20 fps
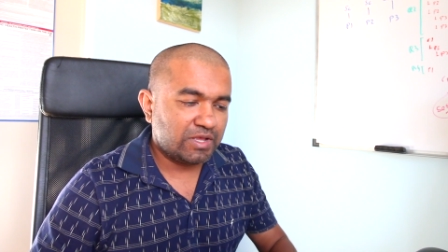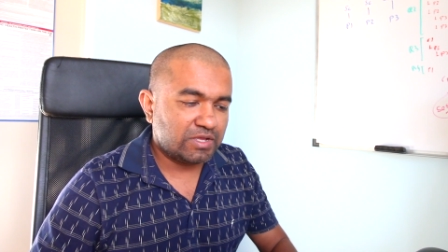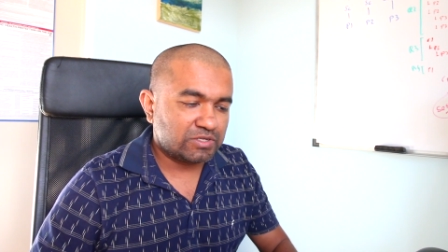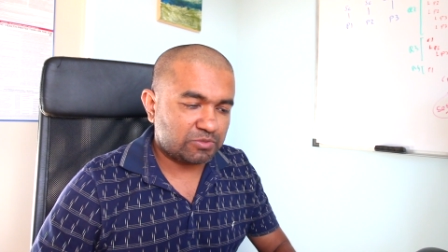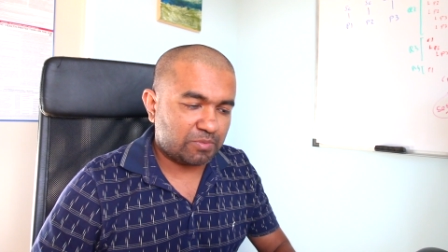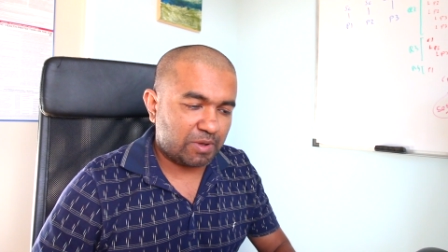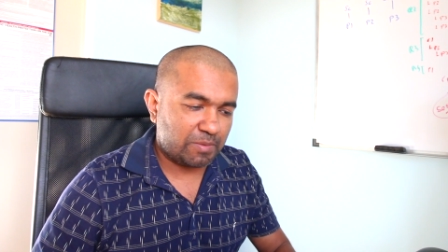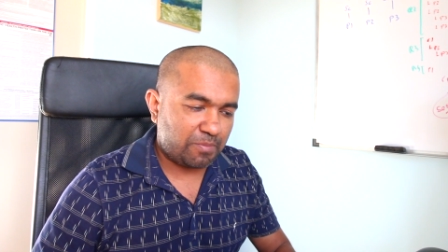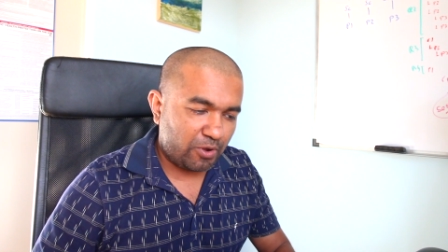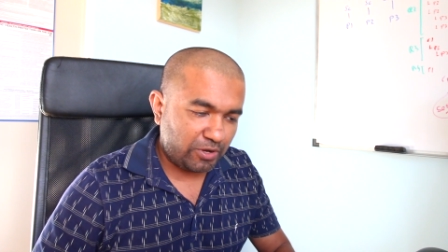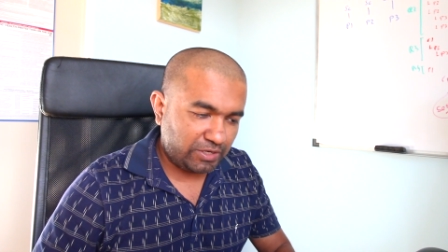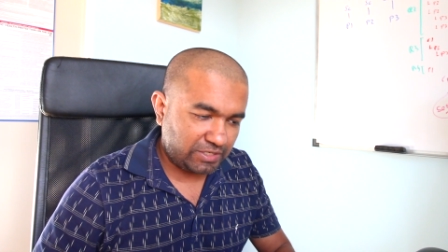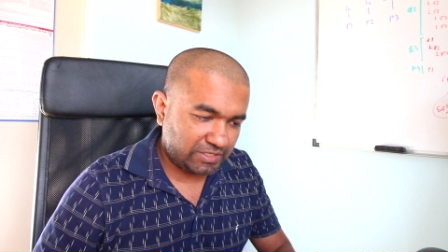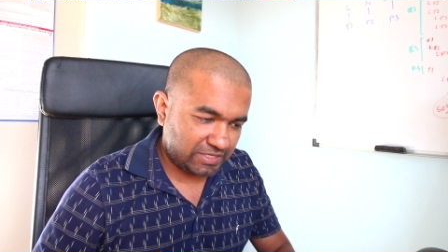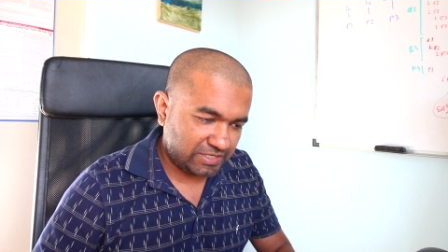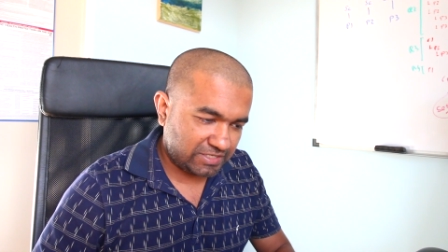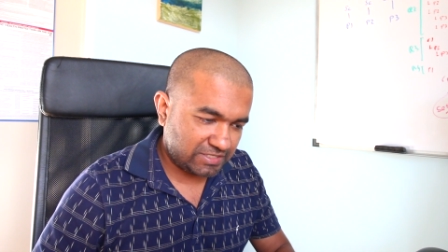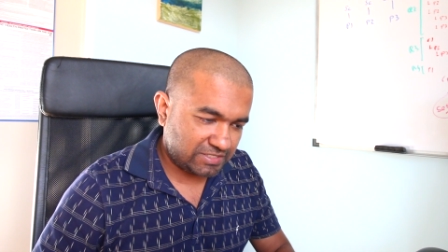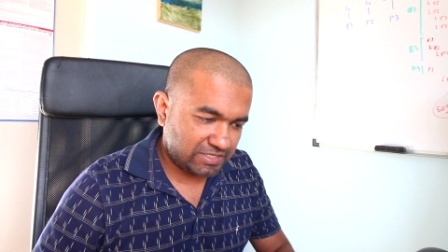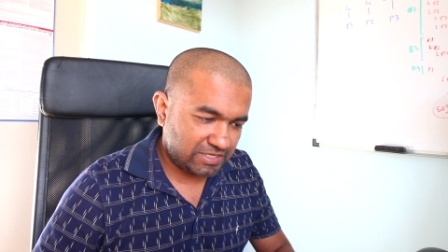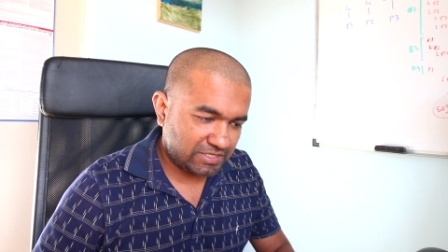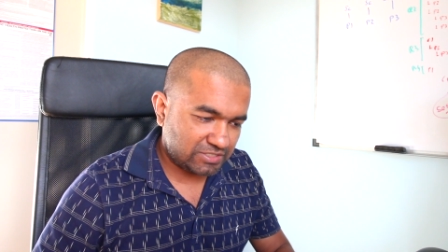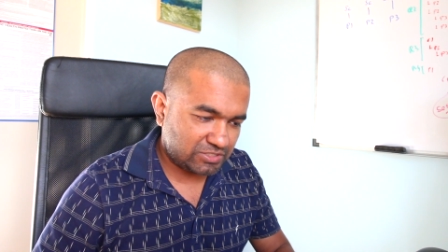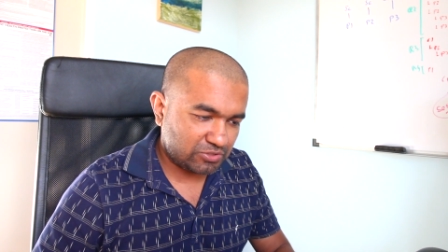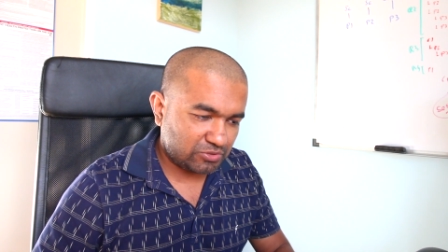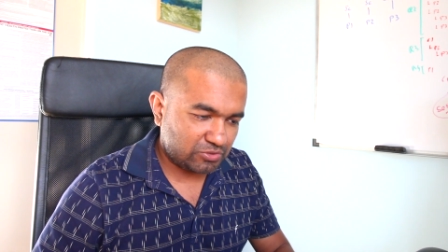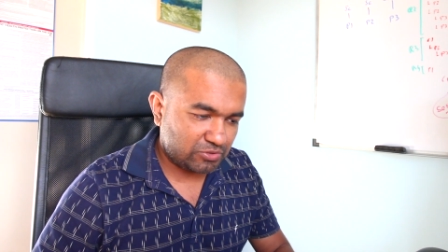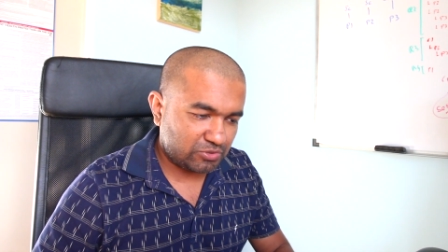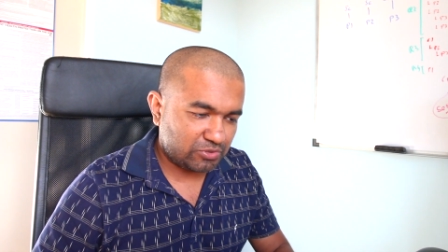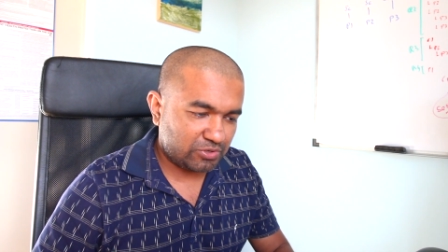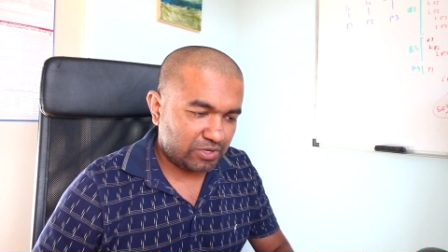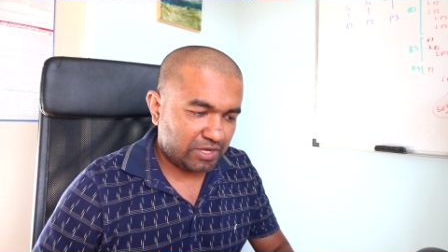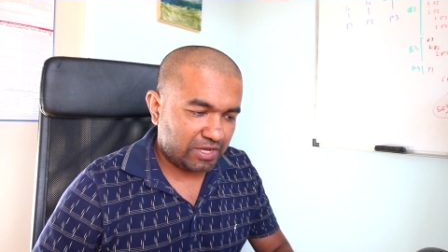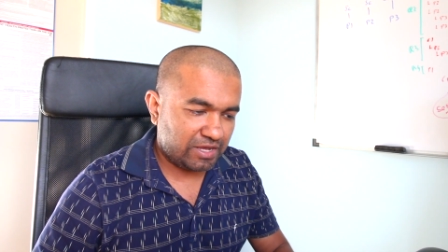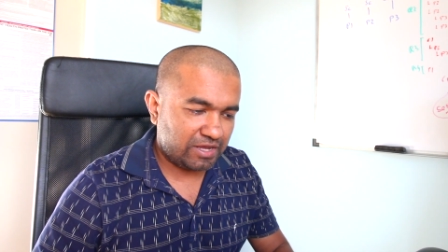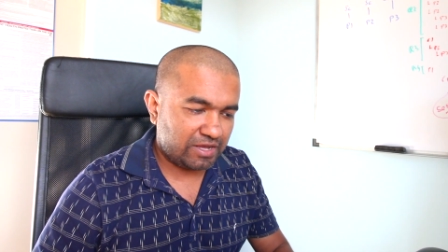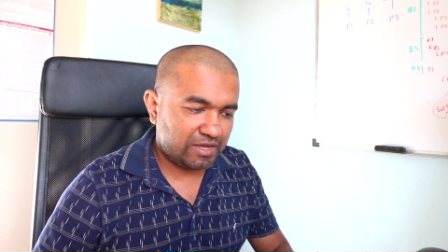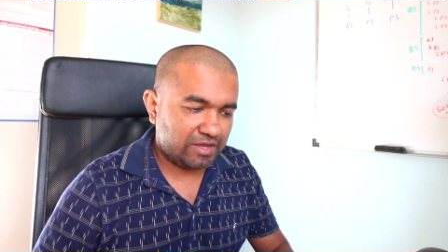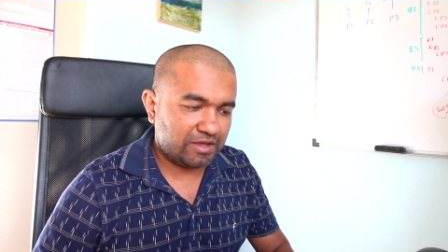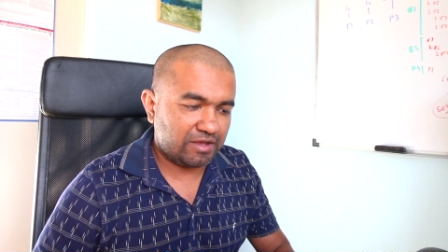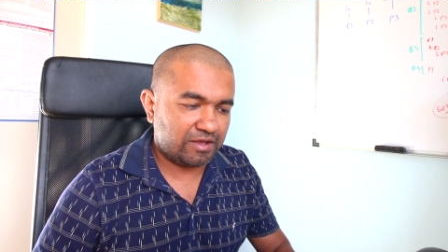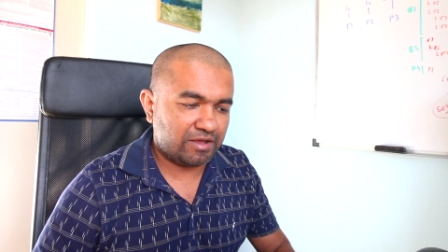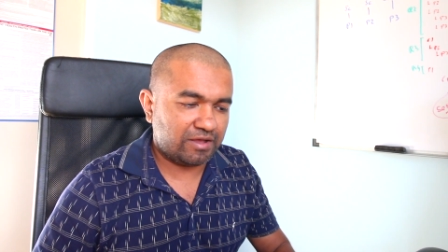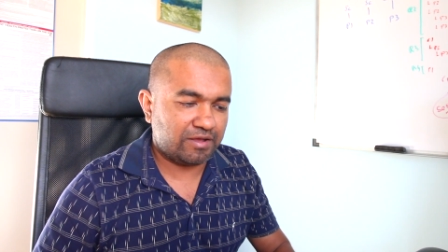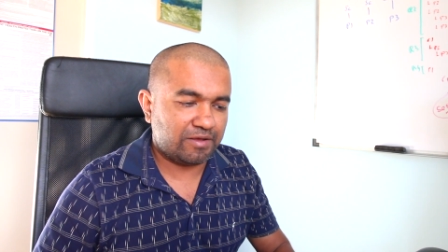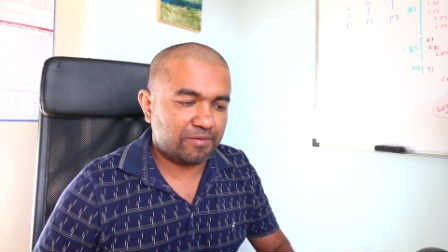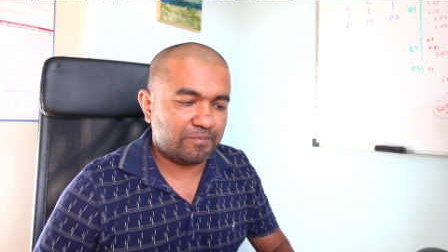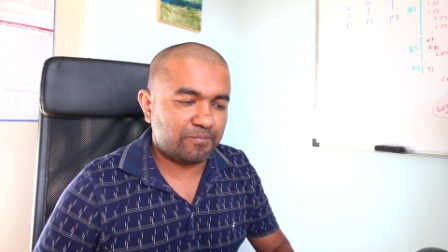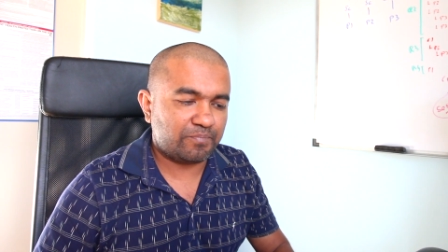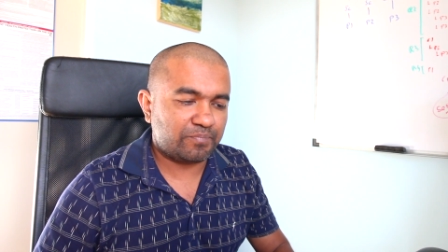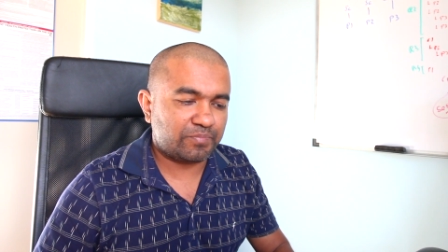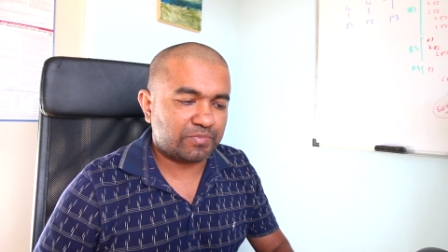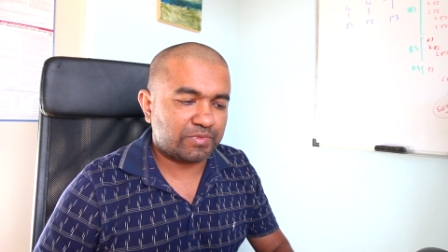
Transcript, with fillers: so my point is so uh,